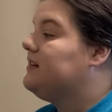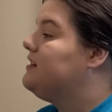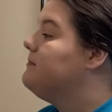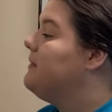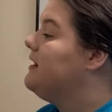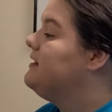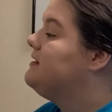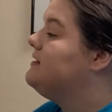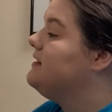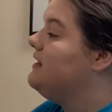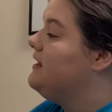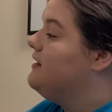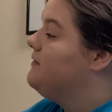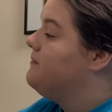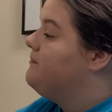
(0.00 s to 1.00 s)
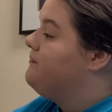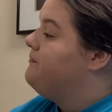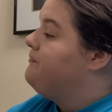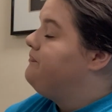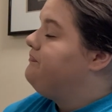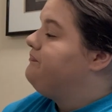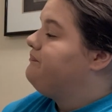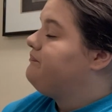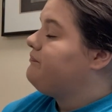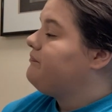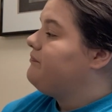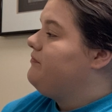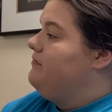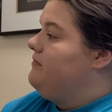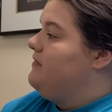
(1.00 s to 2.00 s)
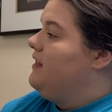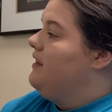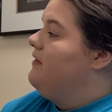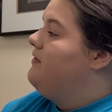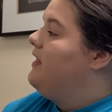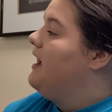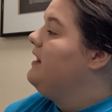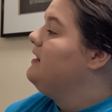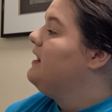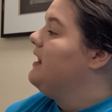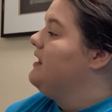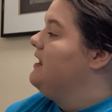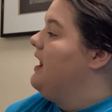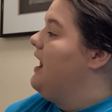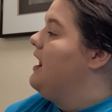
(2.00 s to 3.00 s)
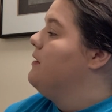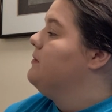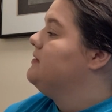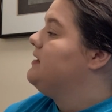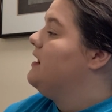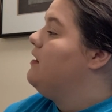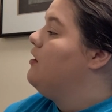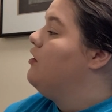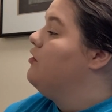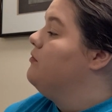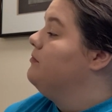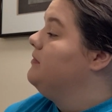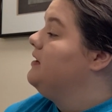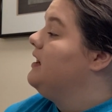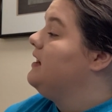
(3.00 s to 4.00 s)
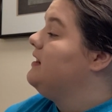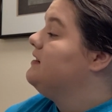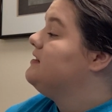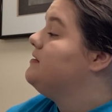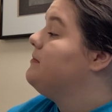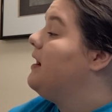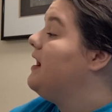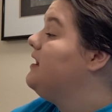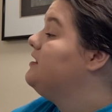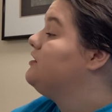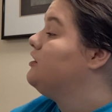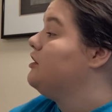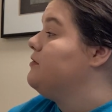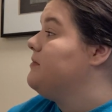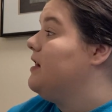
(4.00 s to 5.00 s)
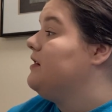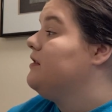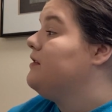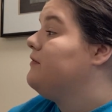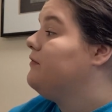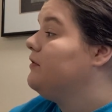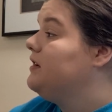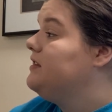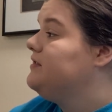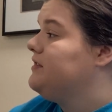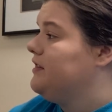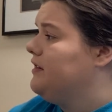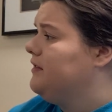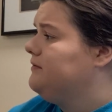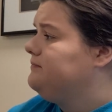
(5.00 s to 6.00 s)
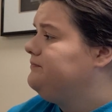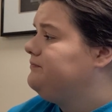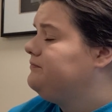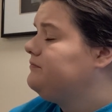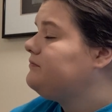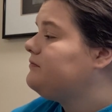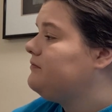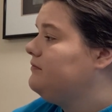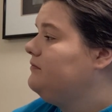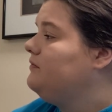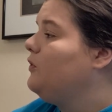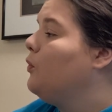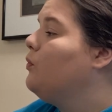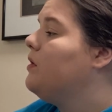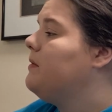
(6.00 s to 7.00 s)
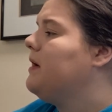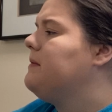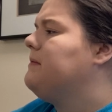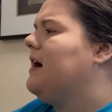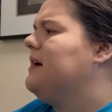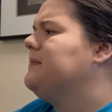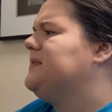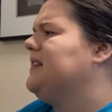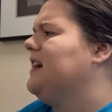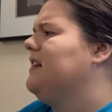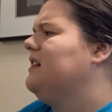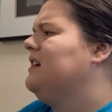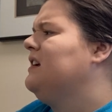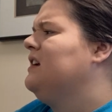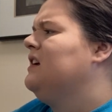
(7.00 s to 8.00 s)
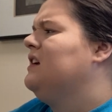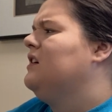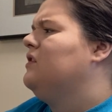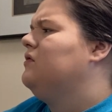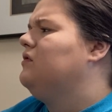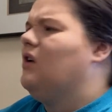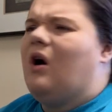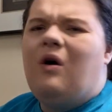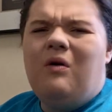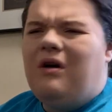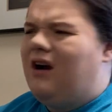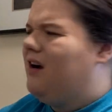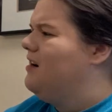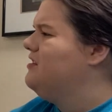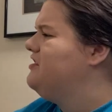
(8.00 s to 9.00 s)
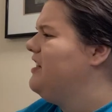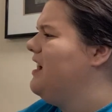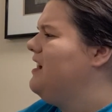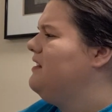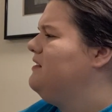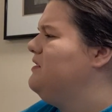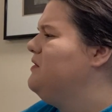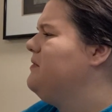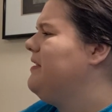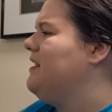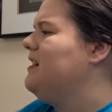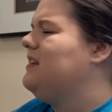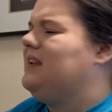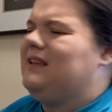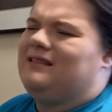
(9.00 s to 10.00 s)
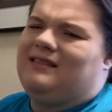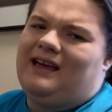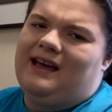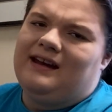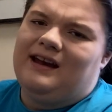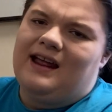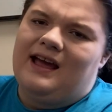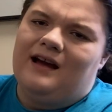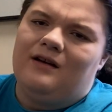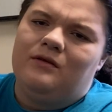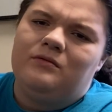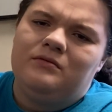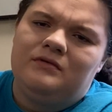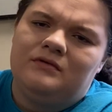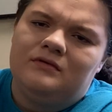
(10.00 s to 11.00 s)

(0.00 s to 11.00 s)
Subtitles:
my seat. That night, I was at home getting some ice cream out of the freezer when my mom said, no, RJ, you can't eat that now.